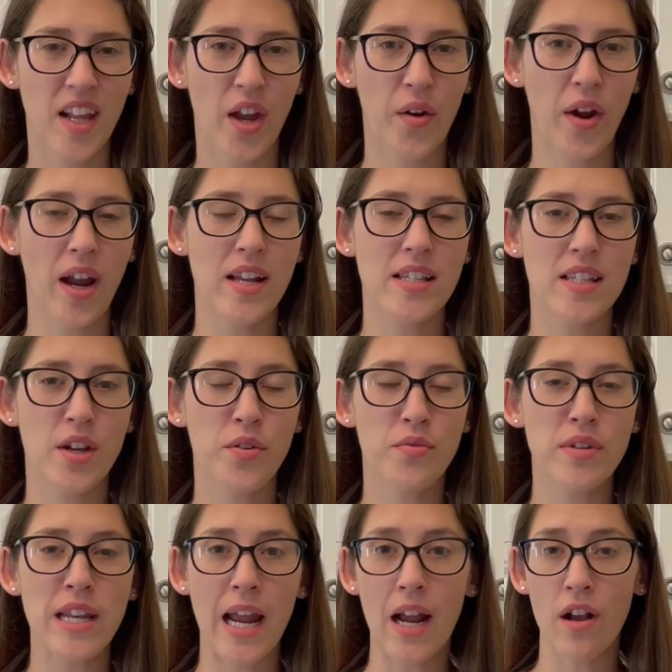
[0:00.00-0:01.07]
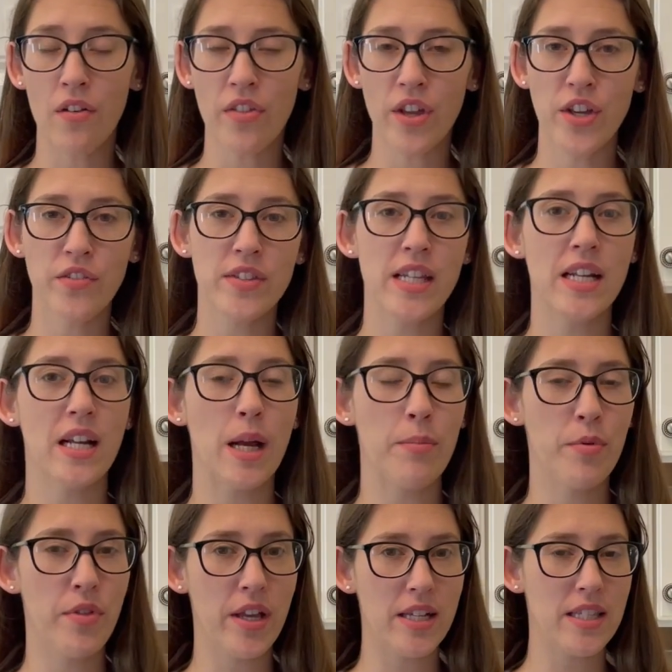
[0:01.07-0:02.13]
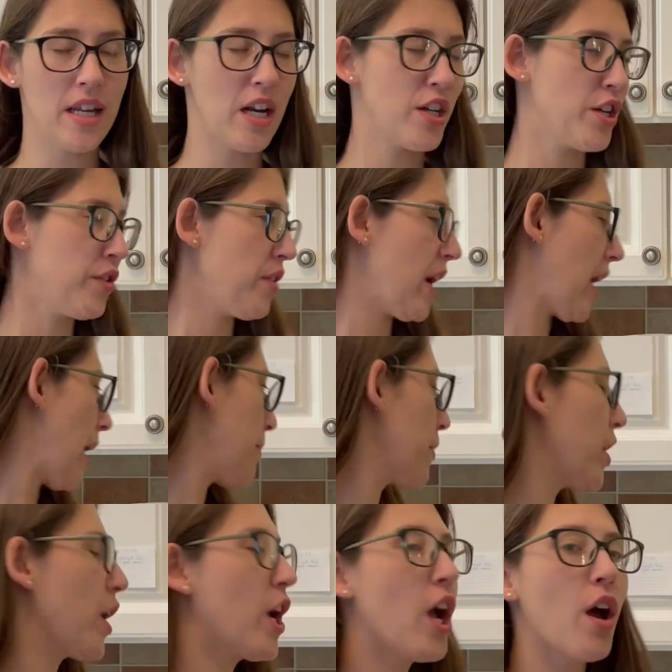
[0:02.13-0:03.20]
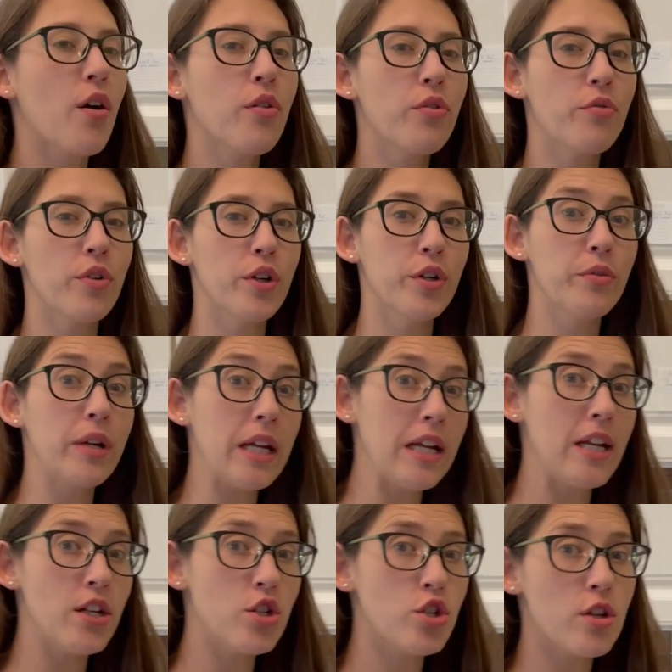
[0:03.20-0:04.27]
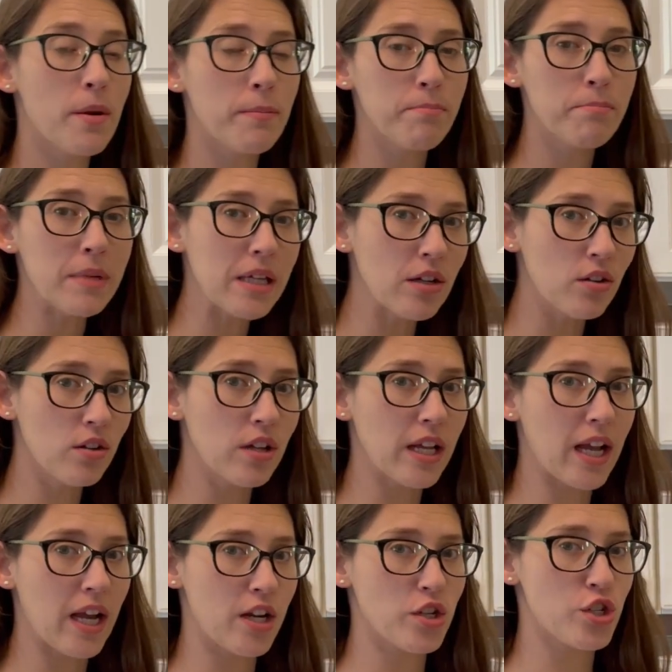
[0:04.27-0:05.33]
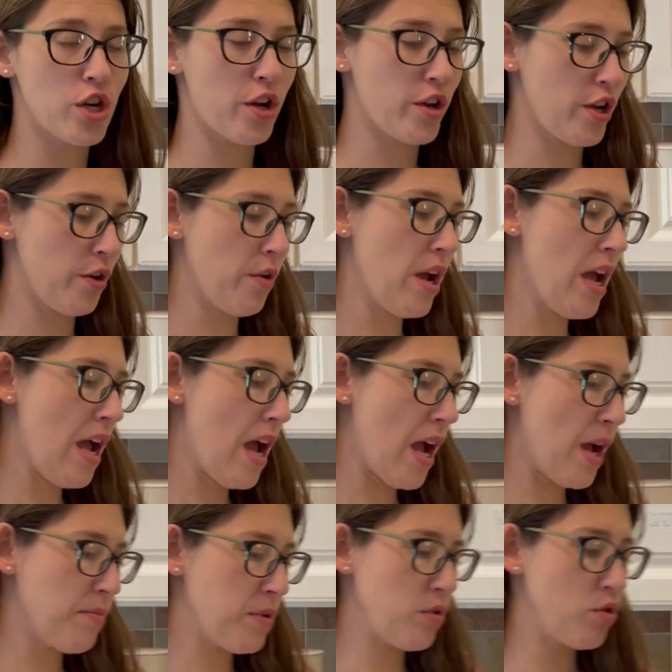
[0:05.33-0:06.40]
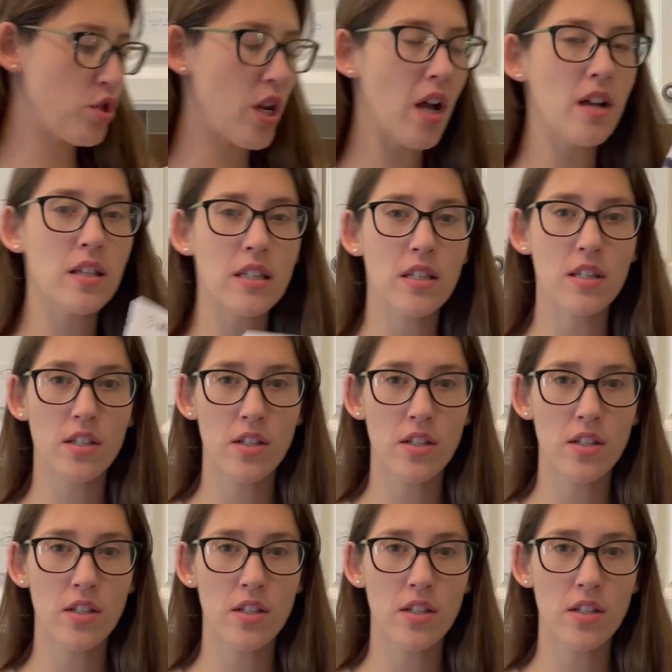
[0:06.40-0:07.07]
Okay, so now that you've seen a couple things that I don't like, I'm gonna go through each mill and kind of show you. You just